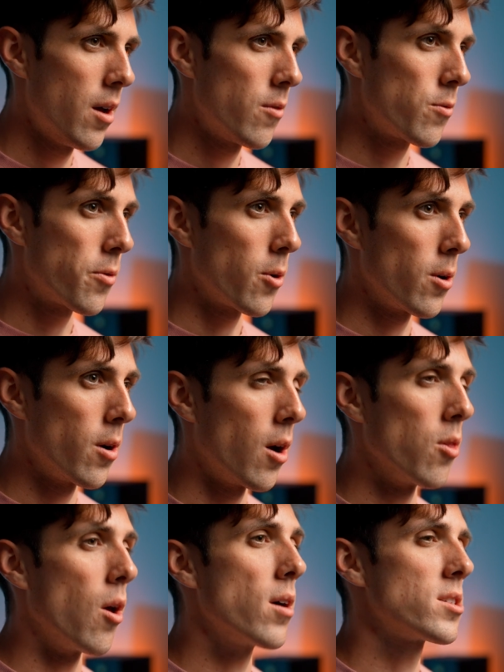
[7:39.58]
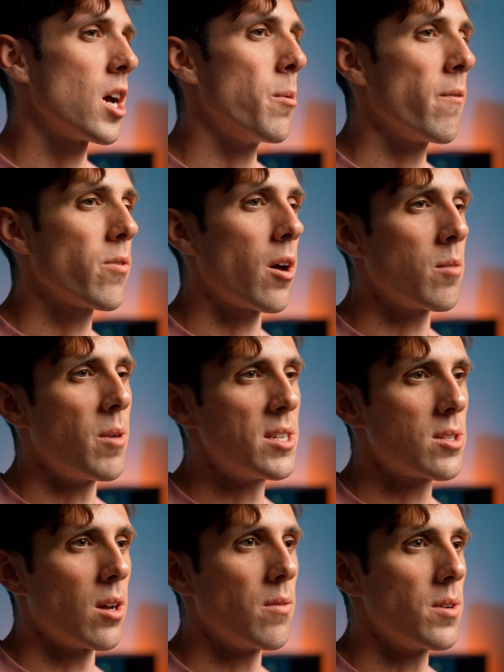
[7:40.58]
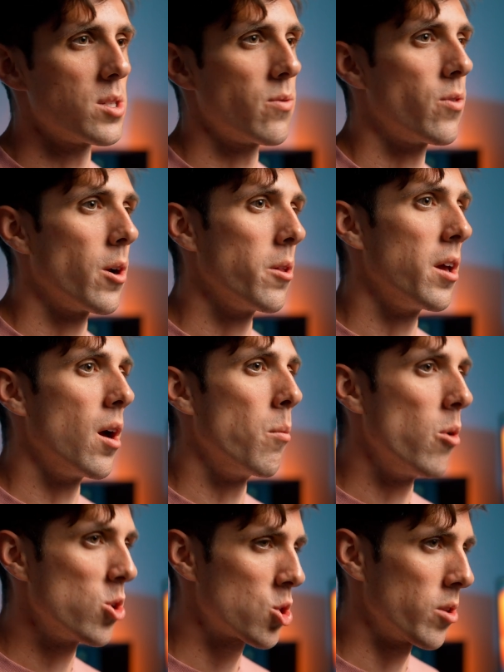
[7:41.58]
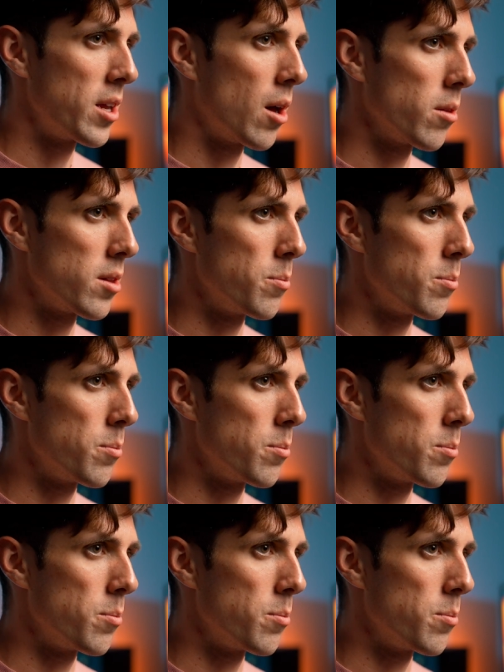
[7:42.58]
For a long time, I've thought of myself as a fairly emotionally healthy